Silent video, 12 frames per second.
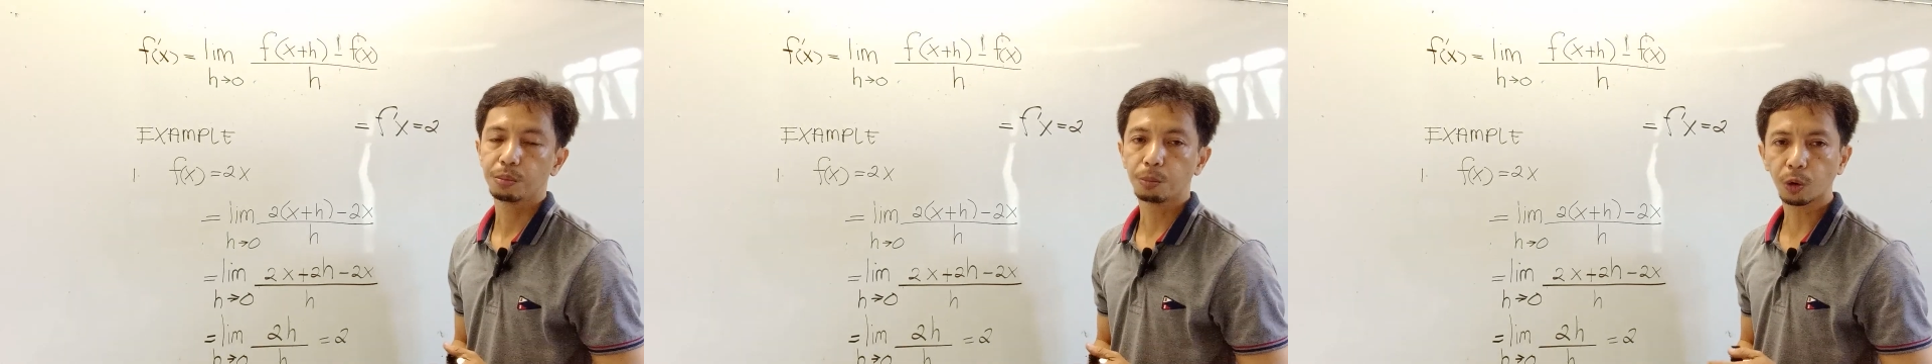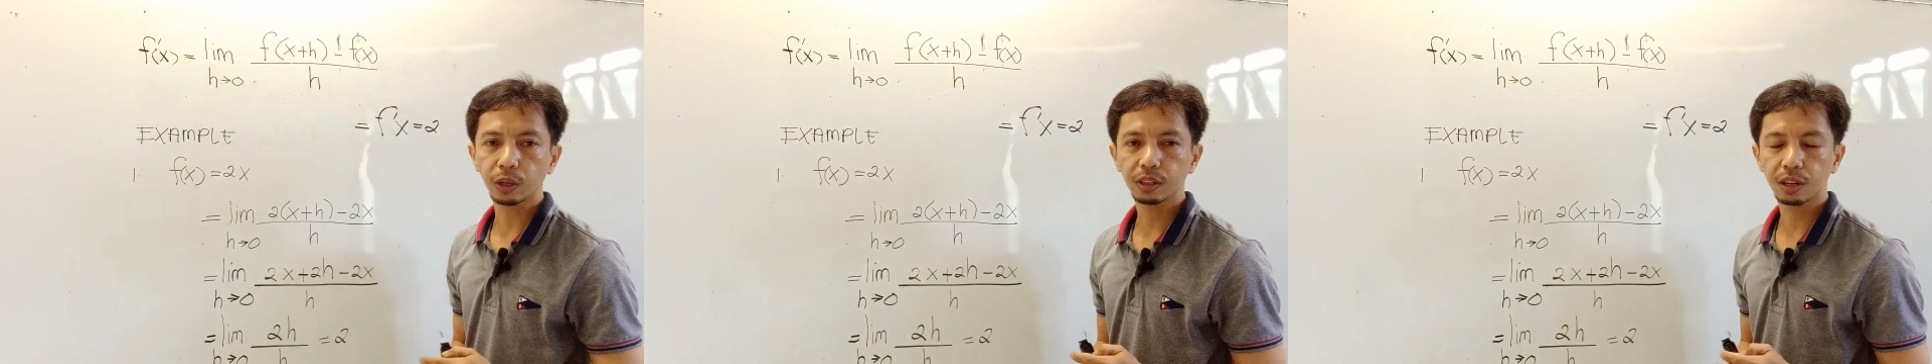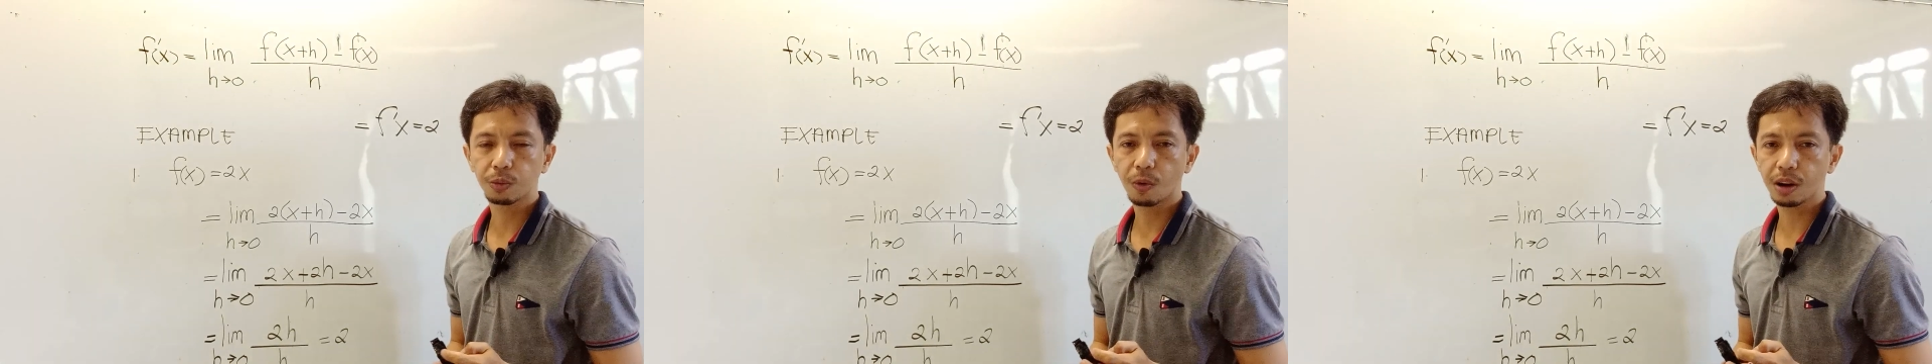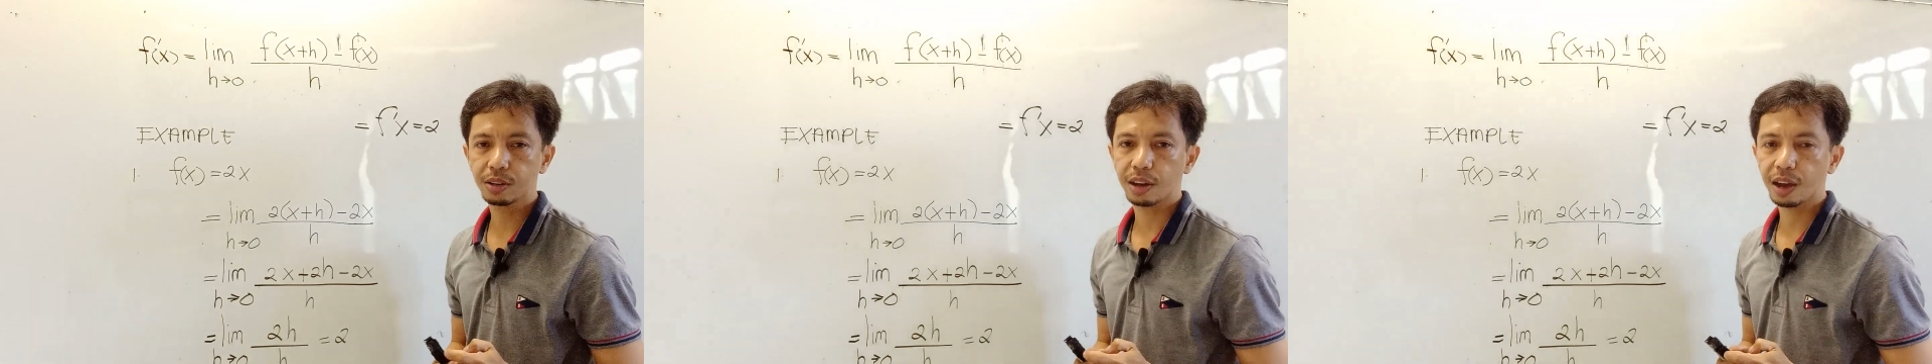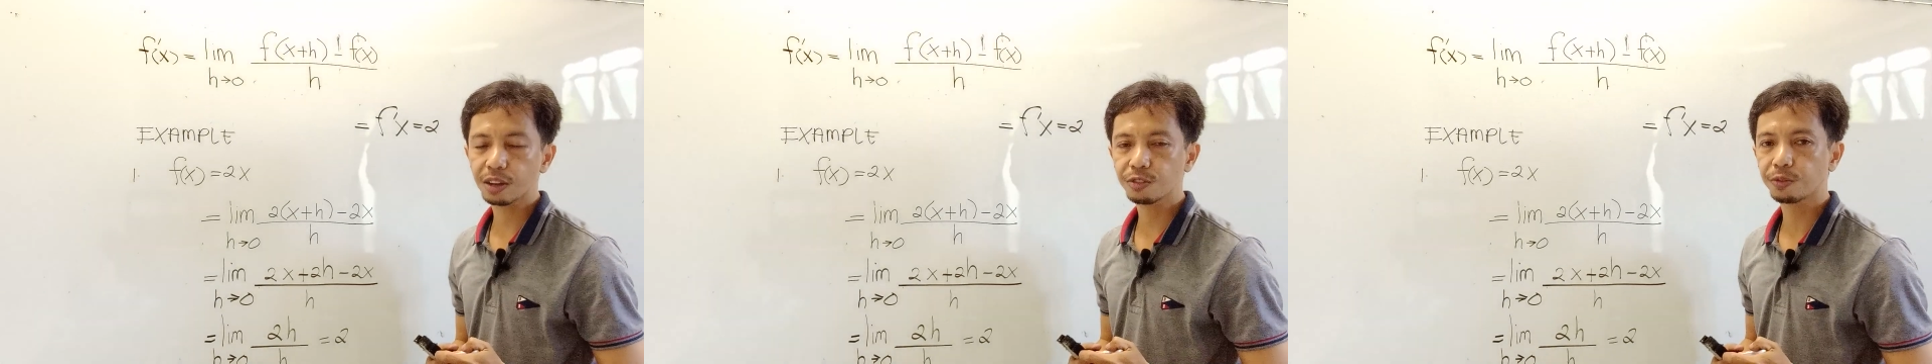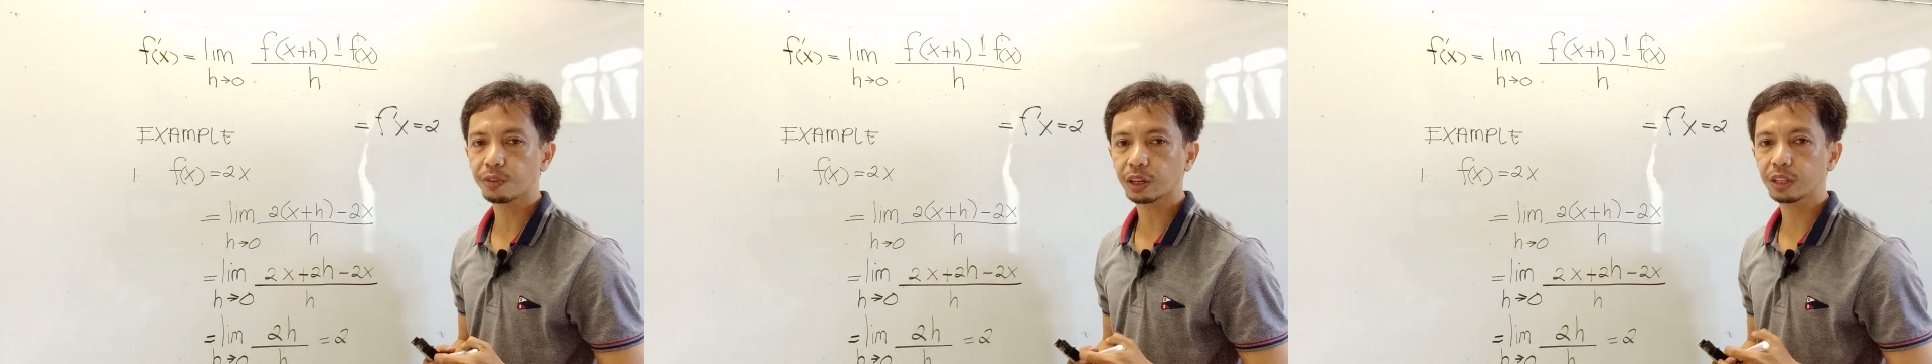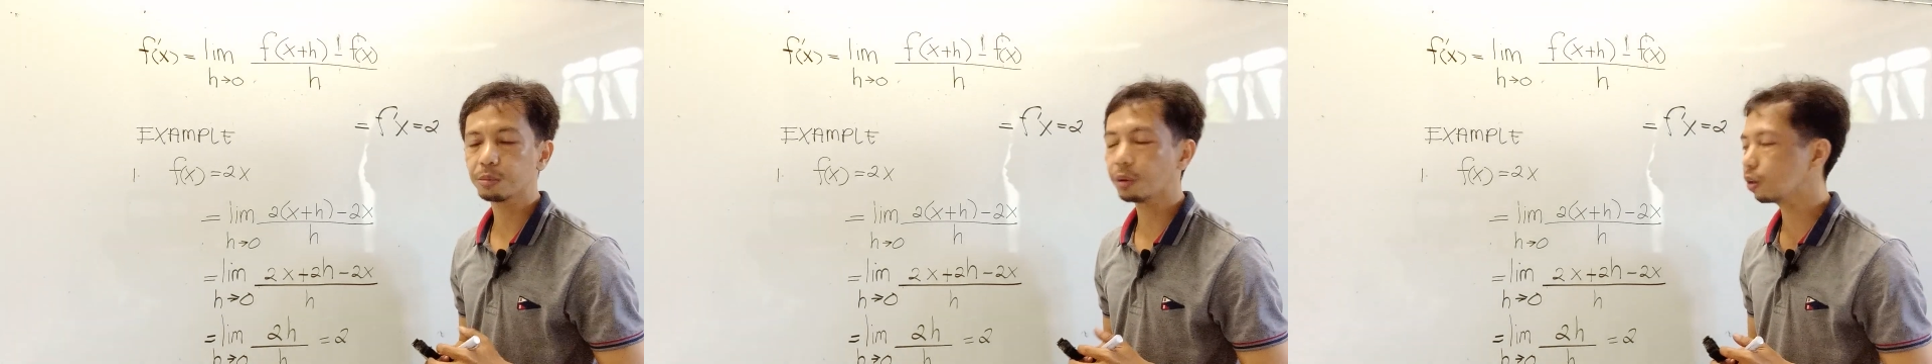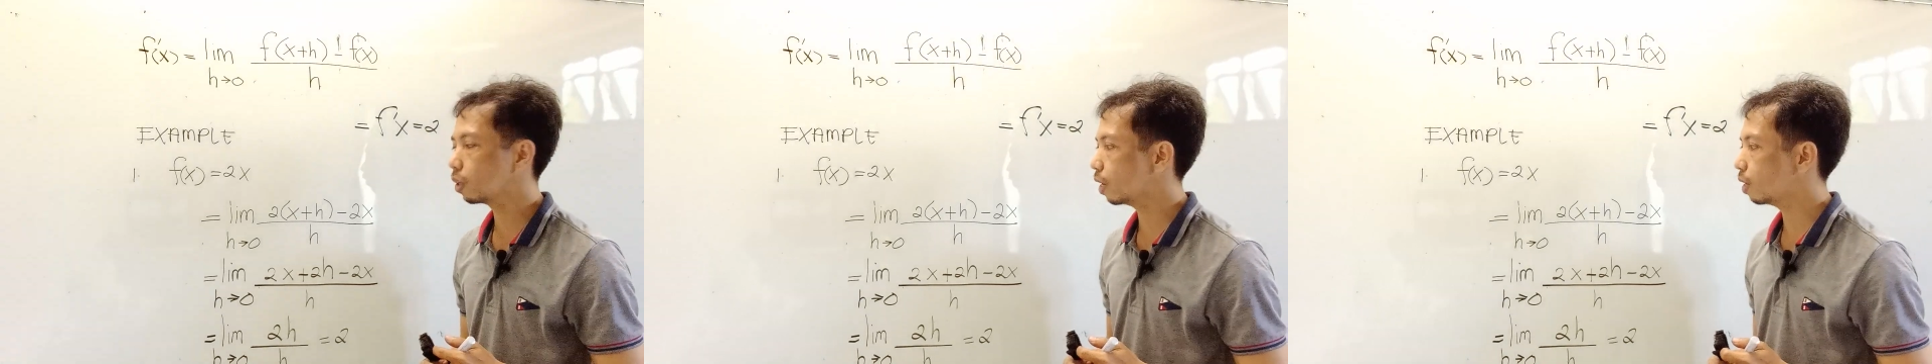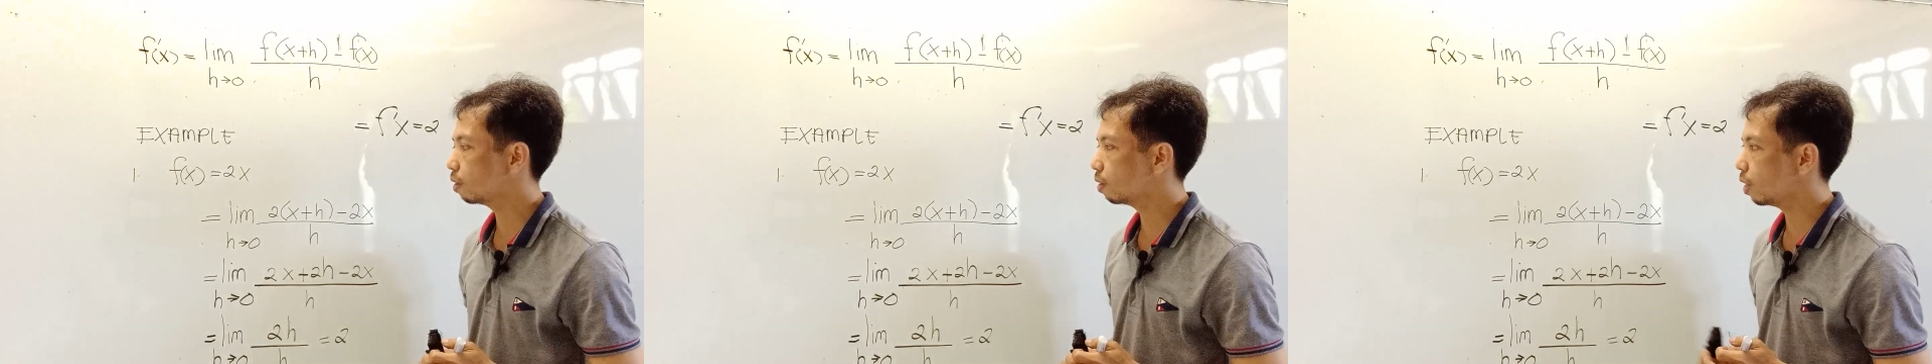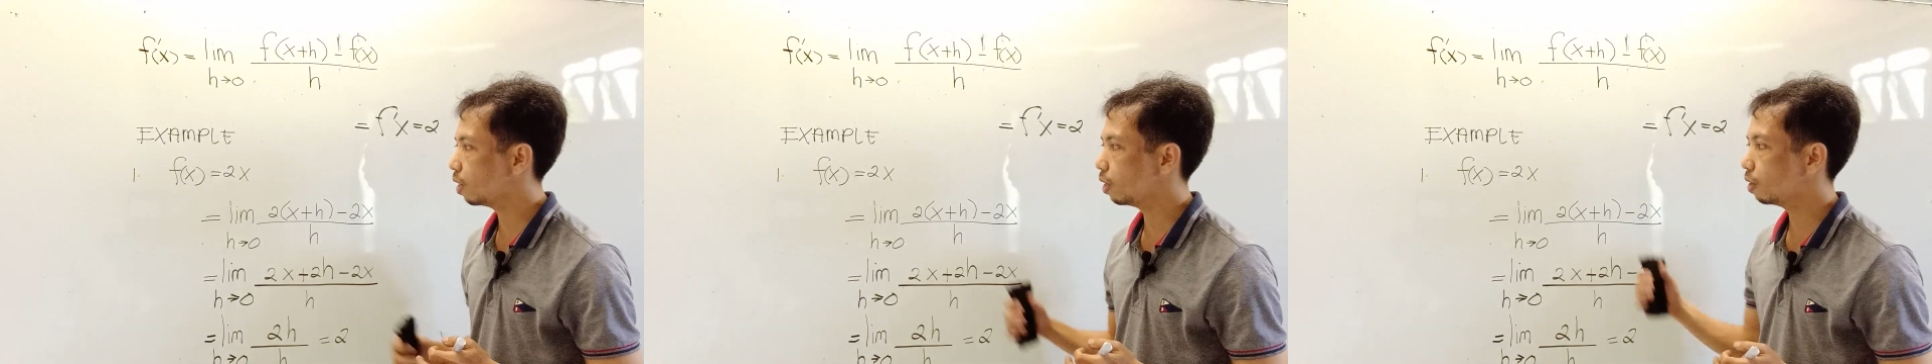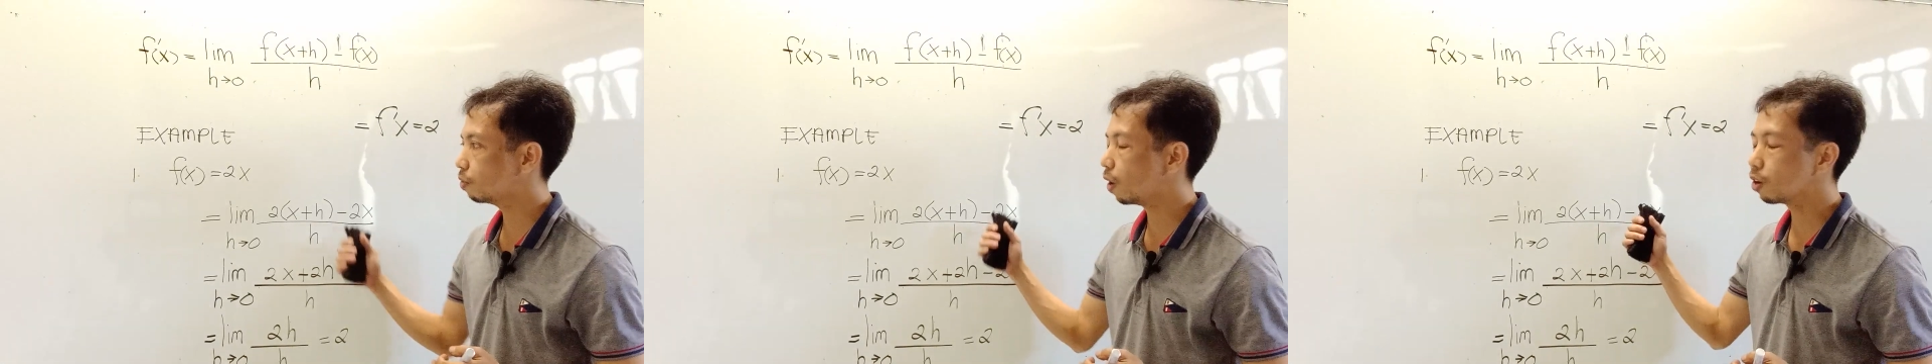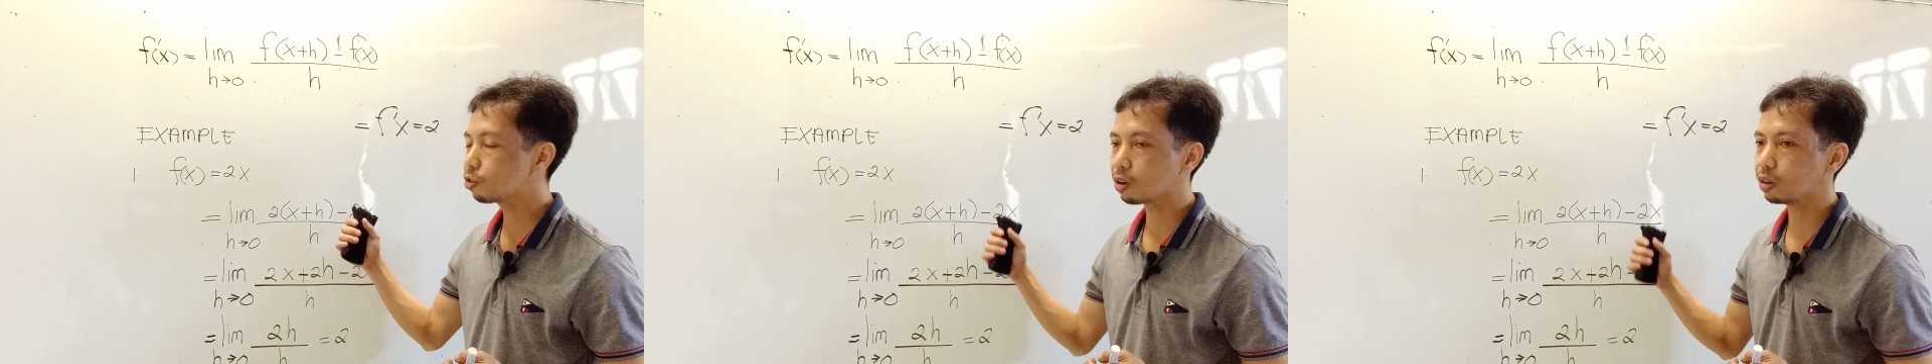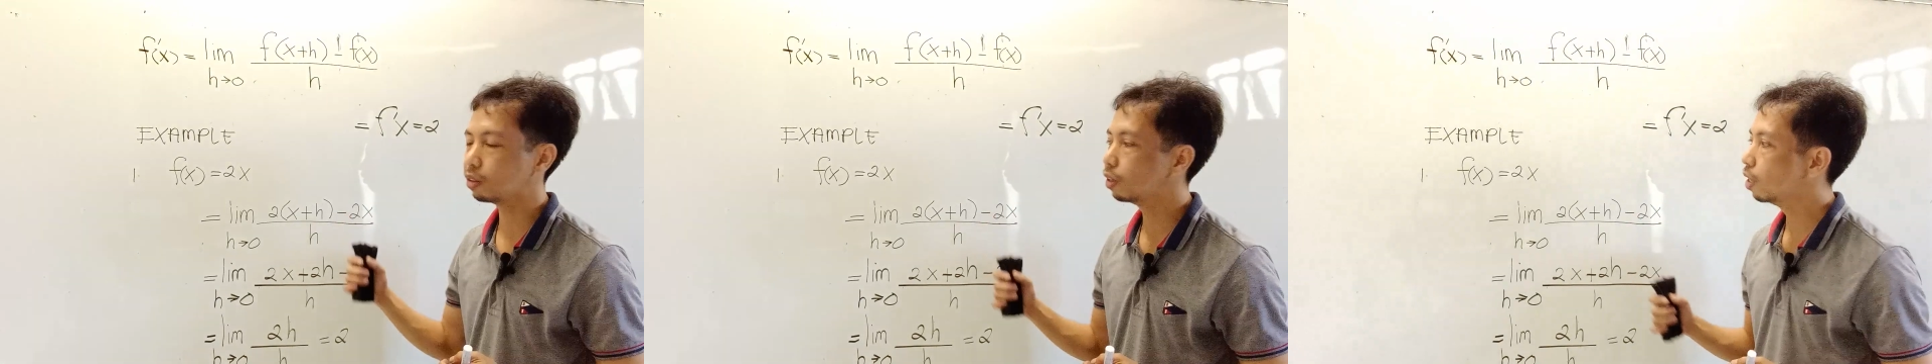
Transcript: more than one x variable in the function.